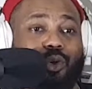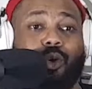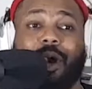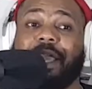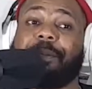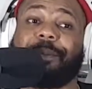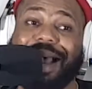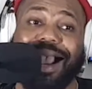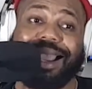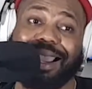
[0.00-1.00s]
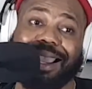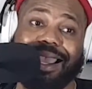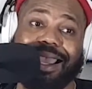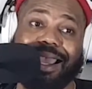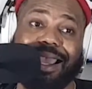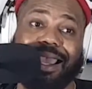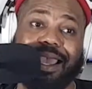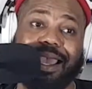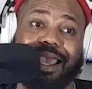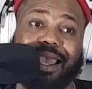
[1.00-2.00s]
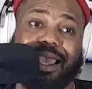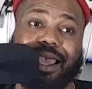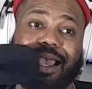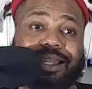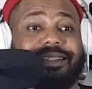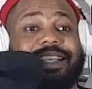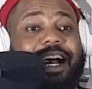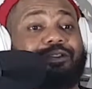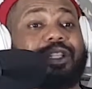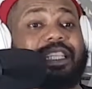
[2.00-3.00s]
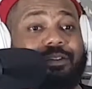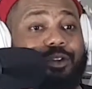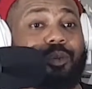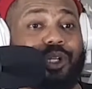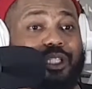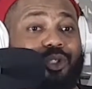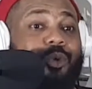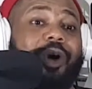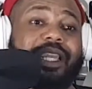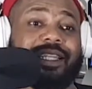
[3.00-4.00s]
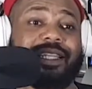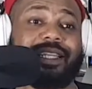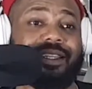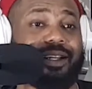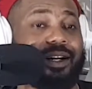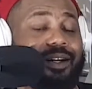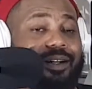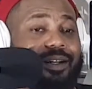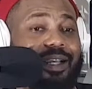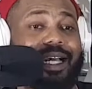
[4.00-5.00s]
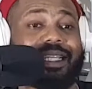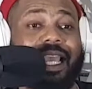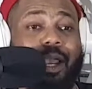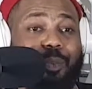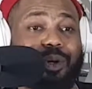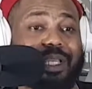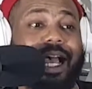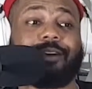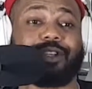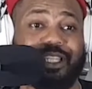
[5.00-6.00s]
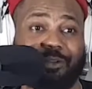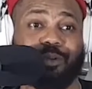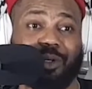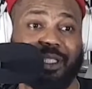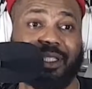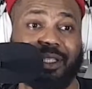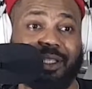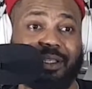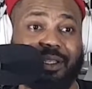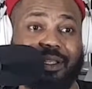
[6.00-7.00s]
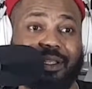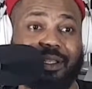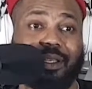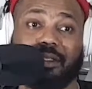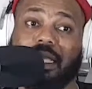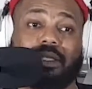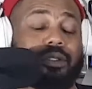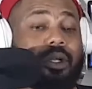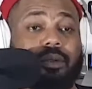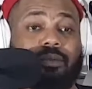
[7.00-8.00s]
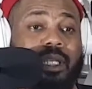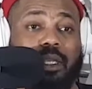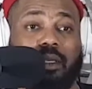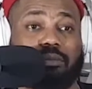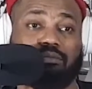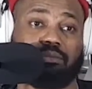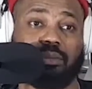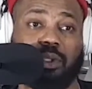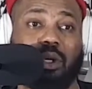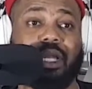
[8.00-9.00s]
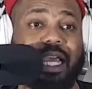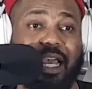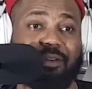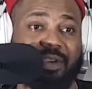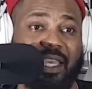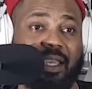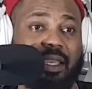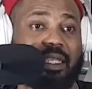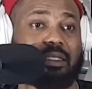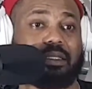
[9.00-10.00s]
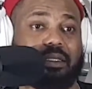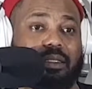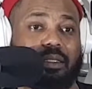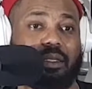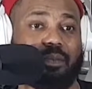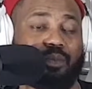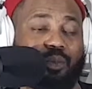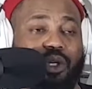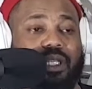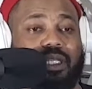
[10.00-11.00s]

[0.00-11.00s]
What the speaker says: Going back. And I still have to give you money. You work in the at the airport. I have to give you money. I was like, yo, man, all I have here is money